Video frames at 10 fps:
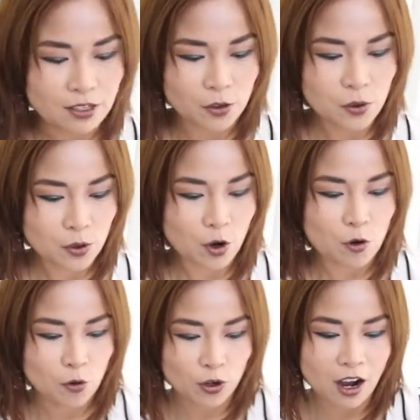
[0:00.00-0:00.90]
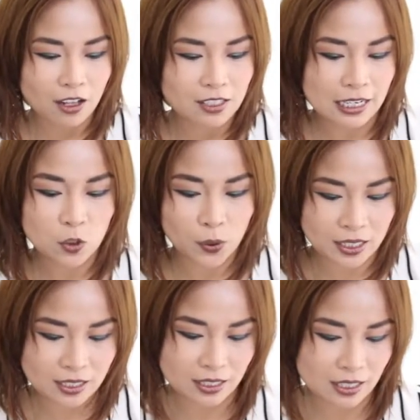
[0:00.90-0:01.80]
So, for holiday
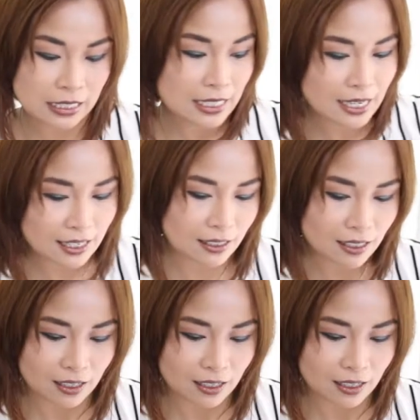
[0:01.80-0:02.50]
2016,